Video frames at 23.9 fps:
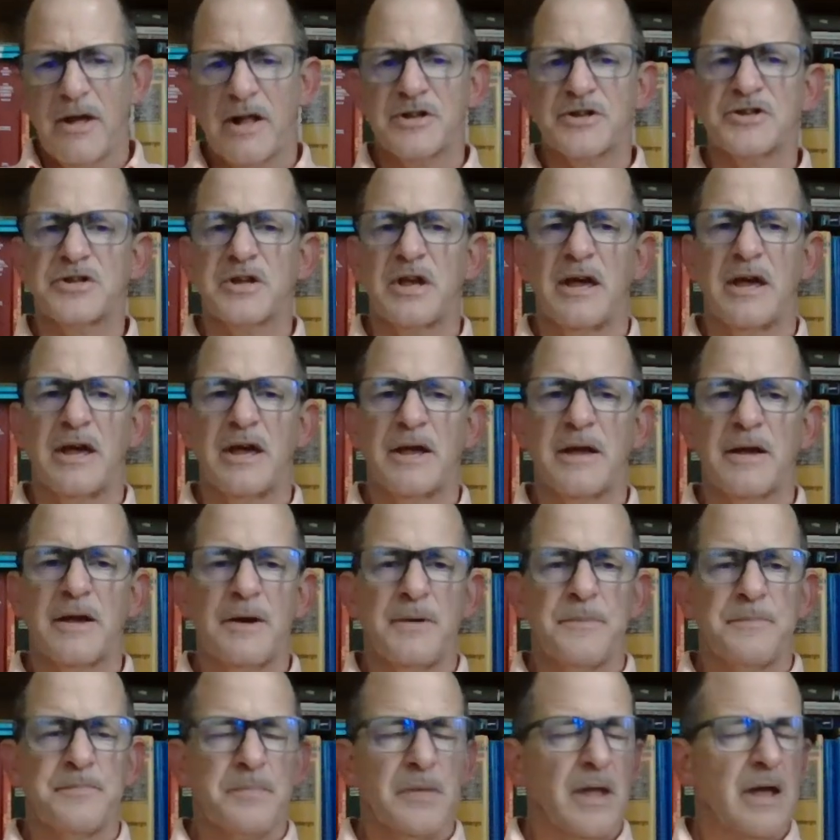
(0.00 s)
That's
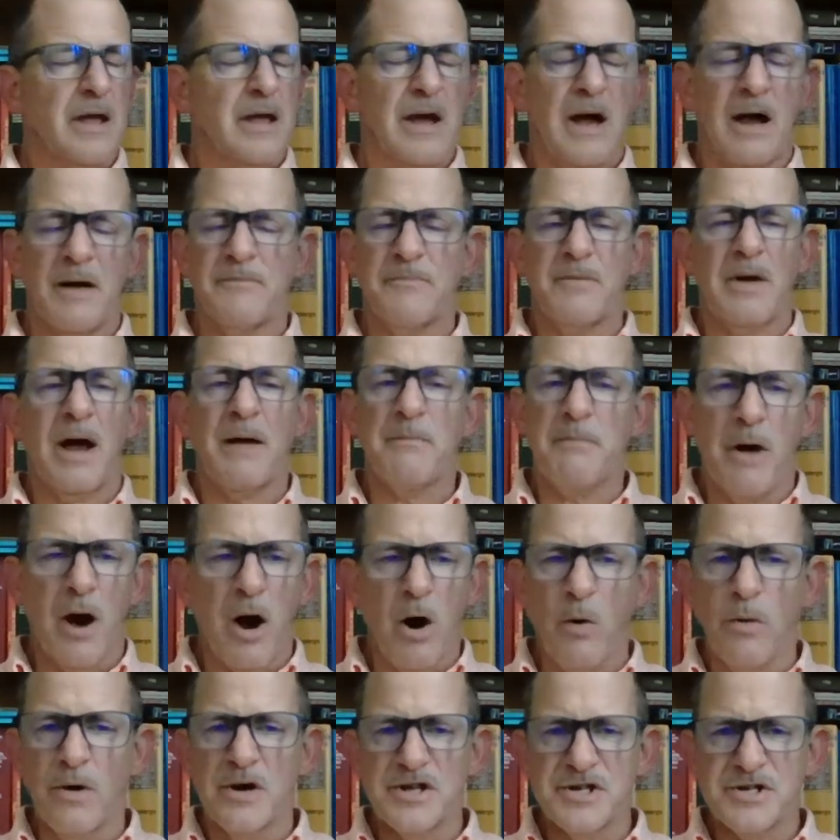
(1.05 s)
saying,
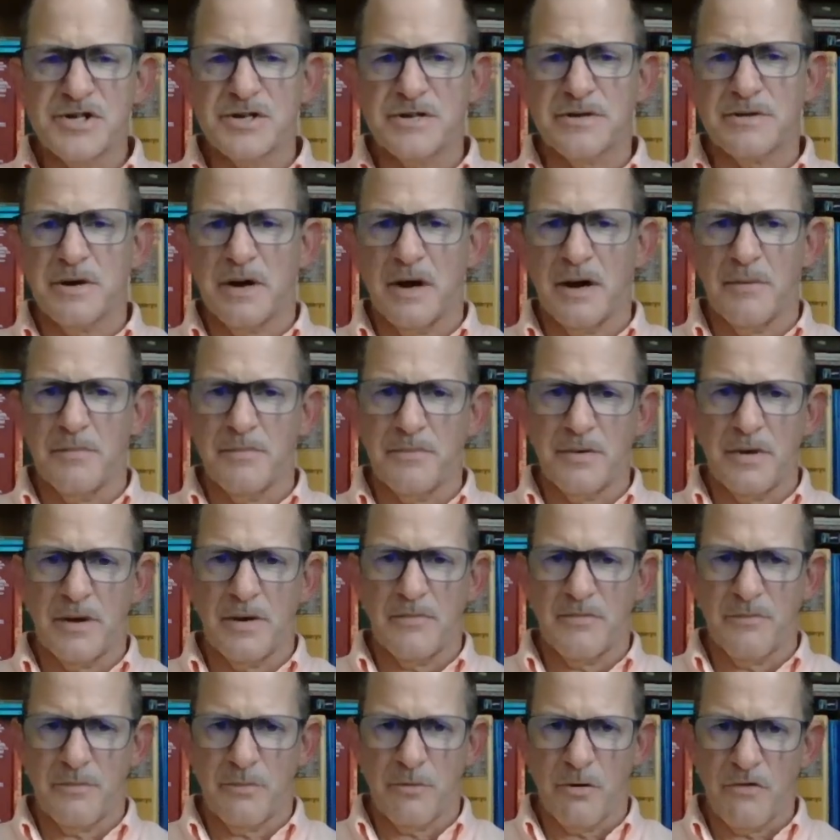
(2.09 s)
I'm always
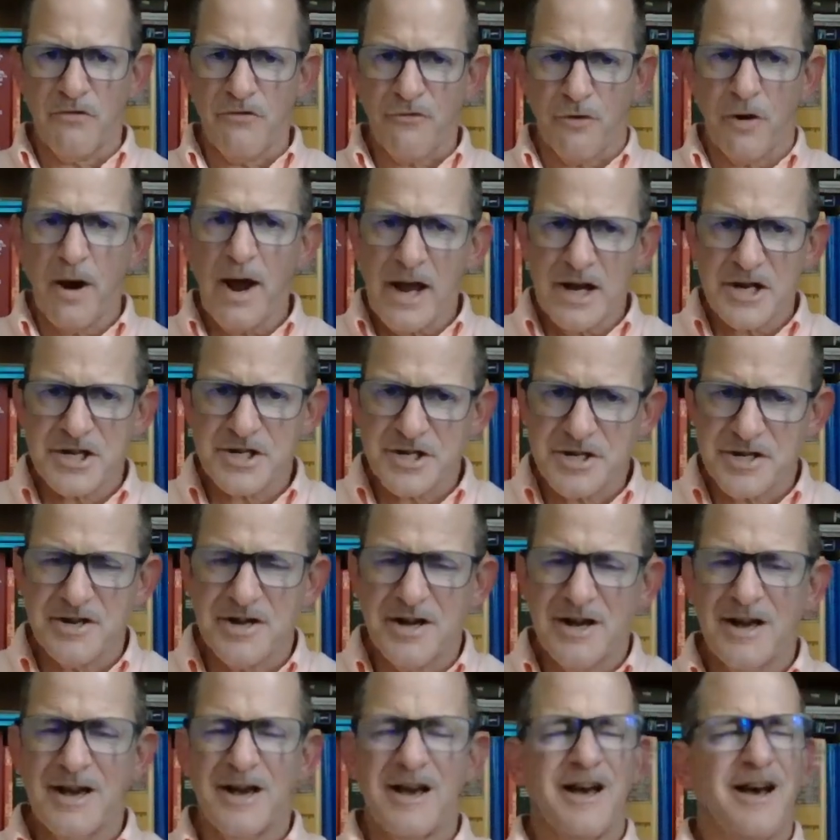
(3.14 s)

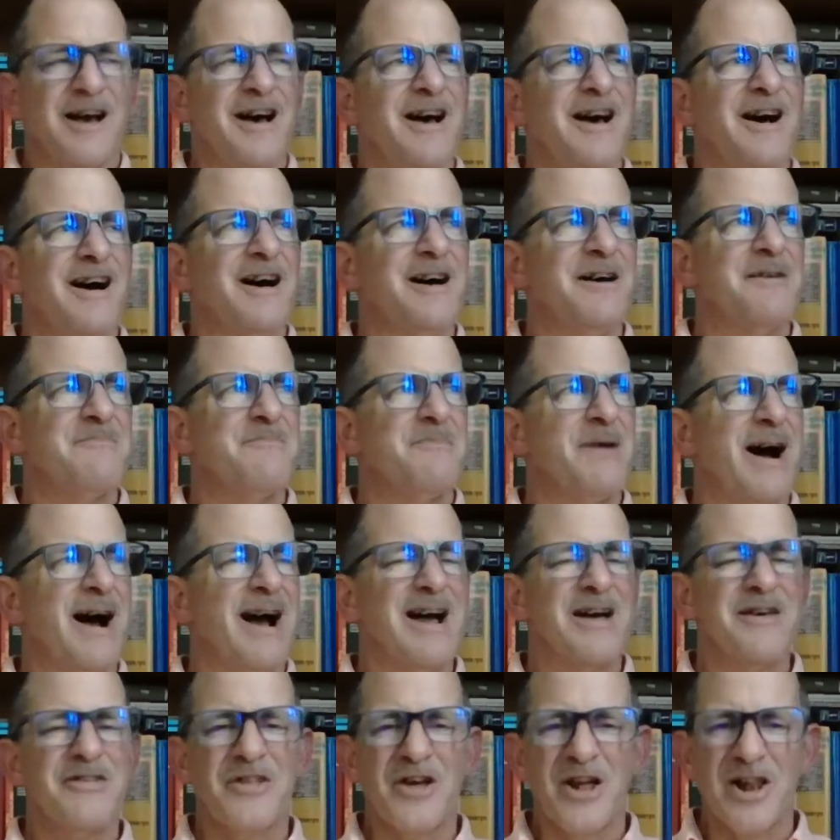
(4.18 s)
refreshed
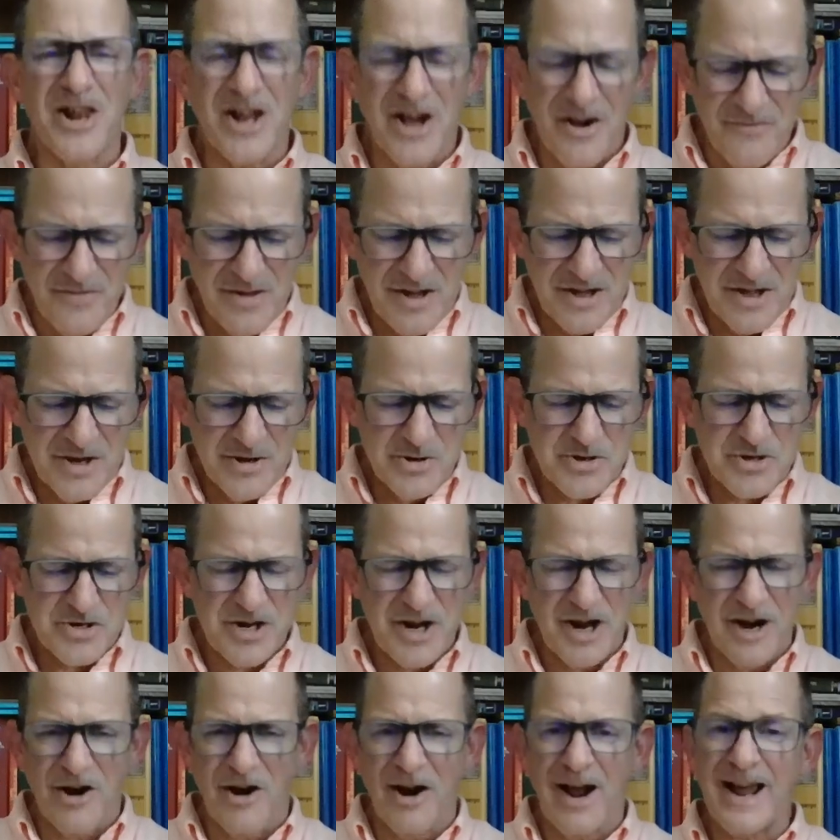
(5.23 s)
by the love that you
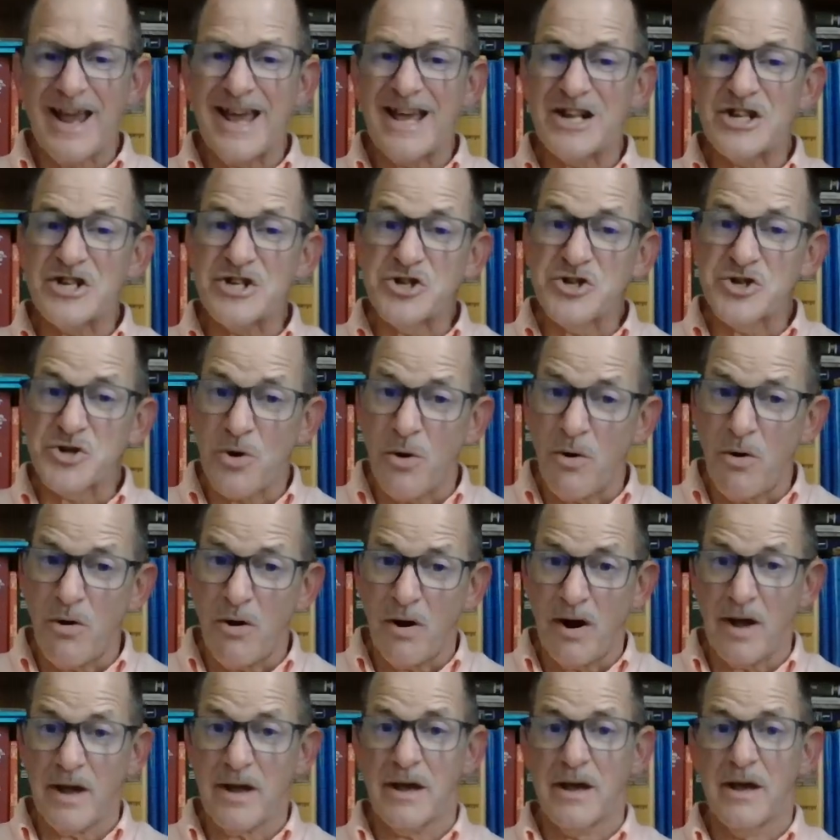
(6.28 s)
share. I get
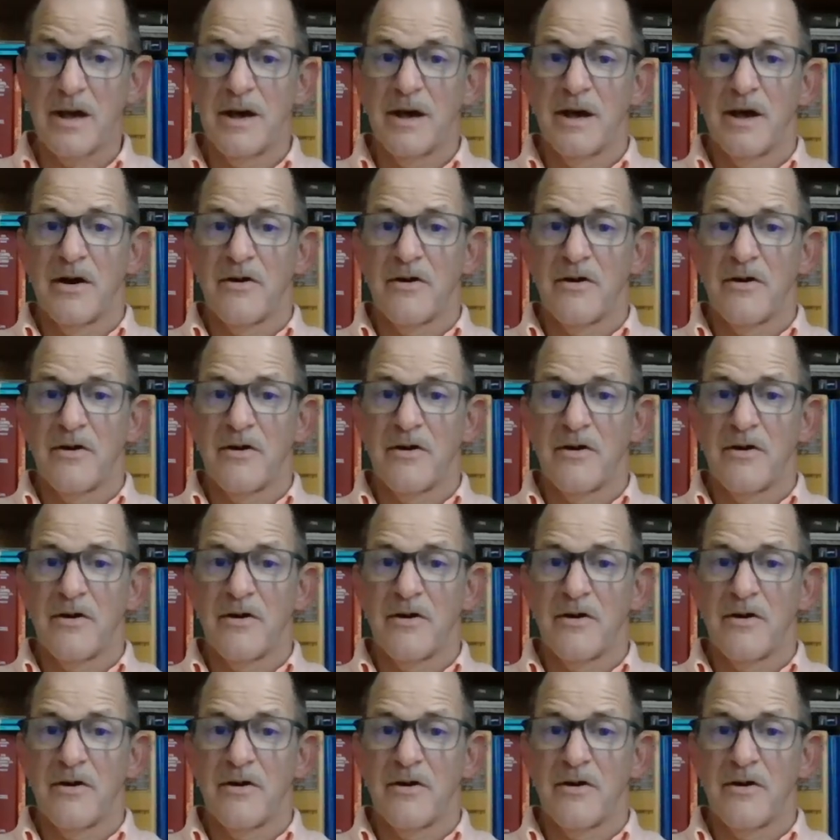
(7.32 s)
joy